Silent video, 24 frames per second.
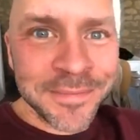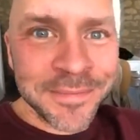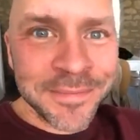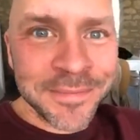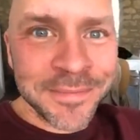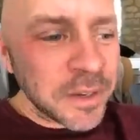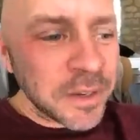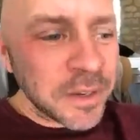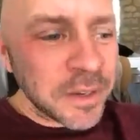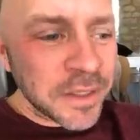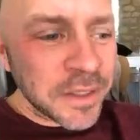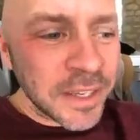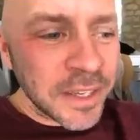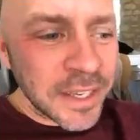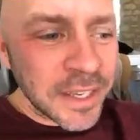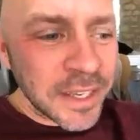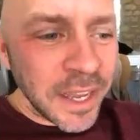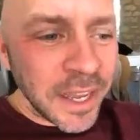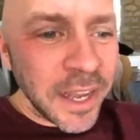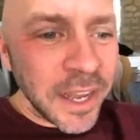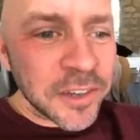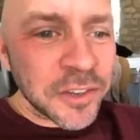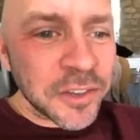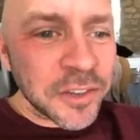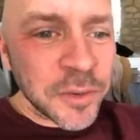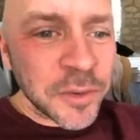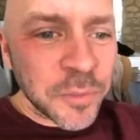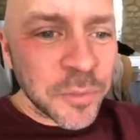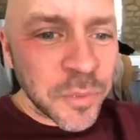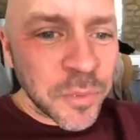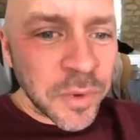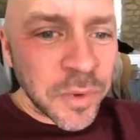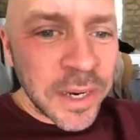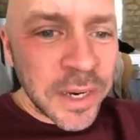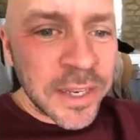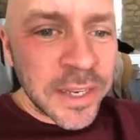But I think actually
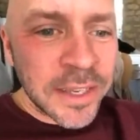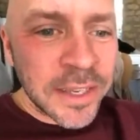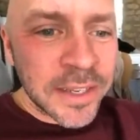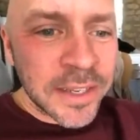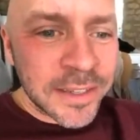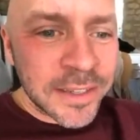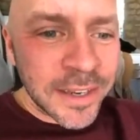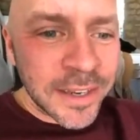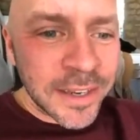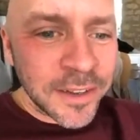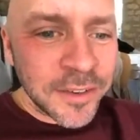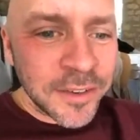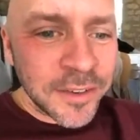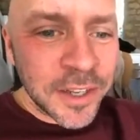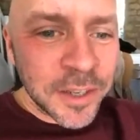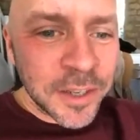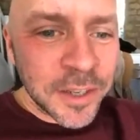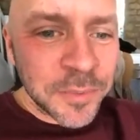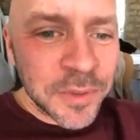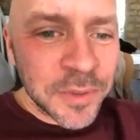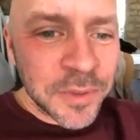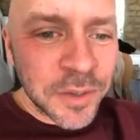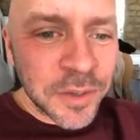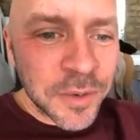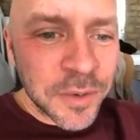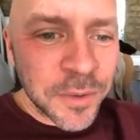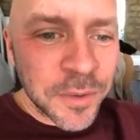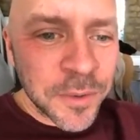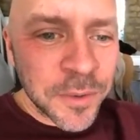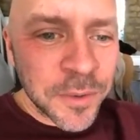writing it down helps you